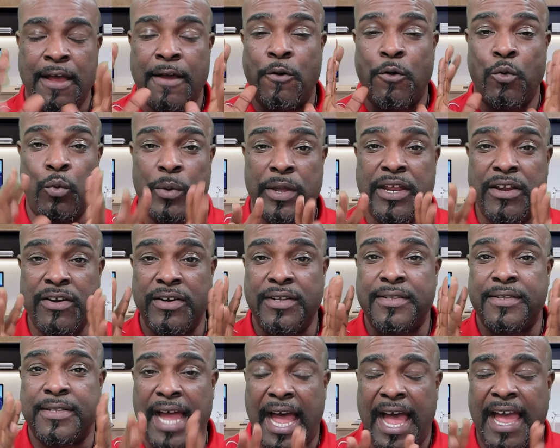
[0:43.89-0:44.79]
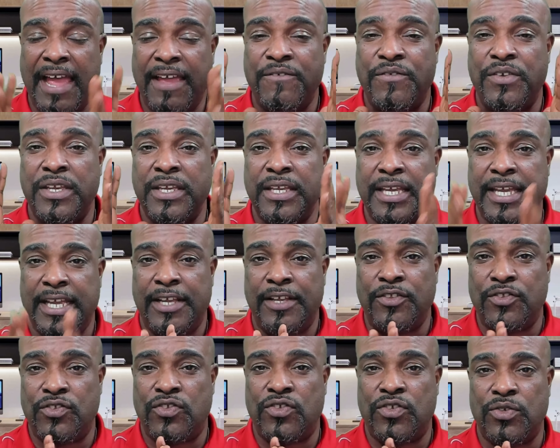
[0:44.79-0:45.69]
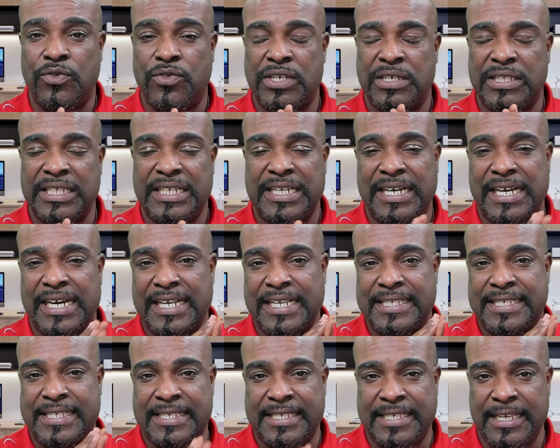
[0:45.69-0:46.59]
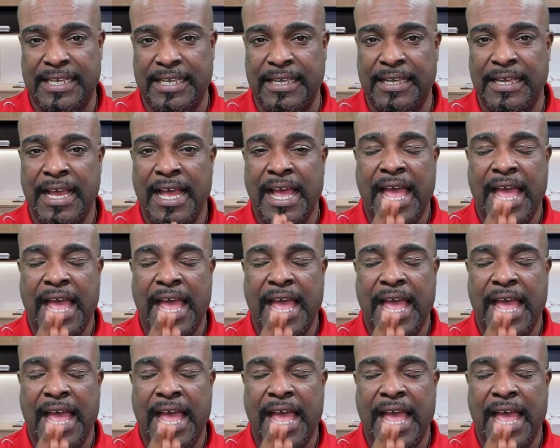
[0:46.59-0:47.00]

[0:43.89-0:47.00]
we are diving into something that I see